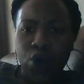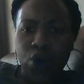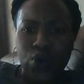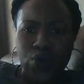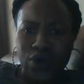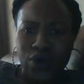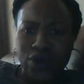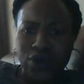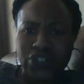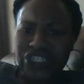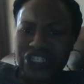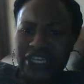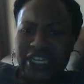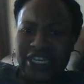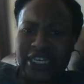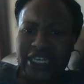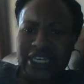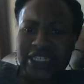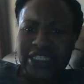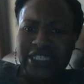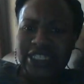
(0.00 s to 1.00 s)
grilled
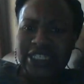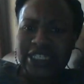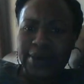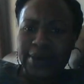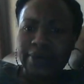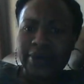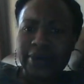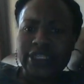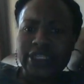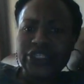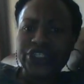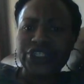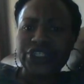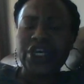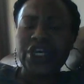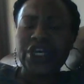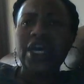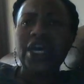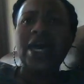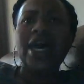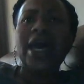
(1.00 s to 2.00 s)
cheese sandwich.
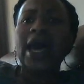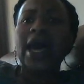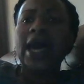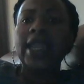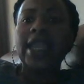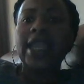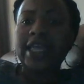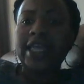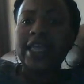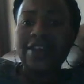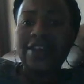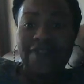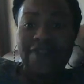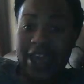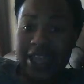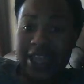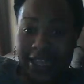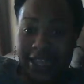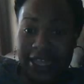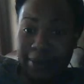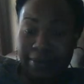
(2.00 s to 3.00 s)
Like the
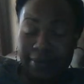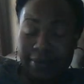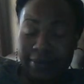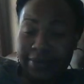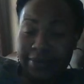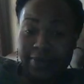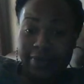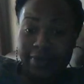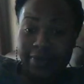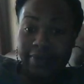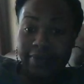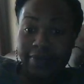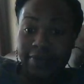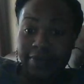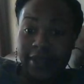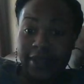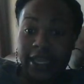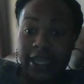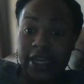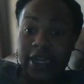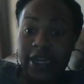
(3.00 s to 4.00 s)
fact that I'm
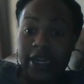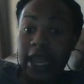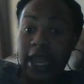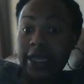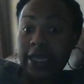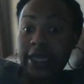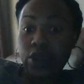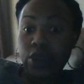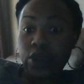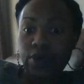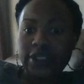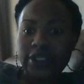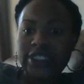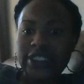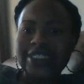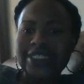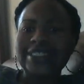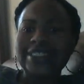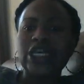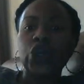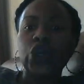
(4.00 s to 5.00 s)
eating like the grilled
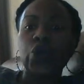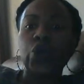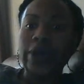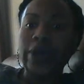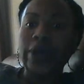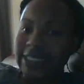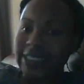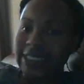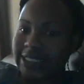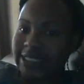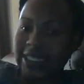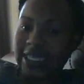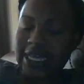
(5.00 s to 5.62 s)
cheese grits.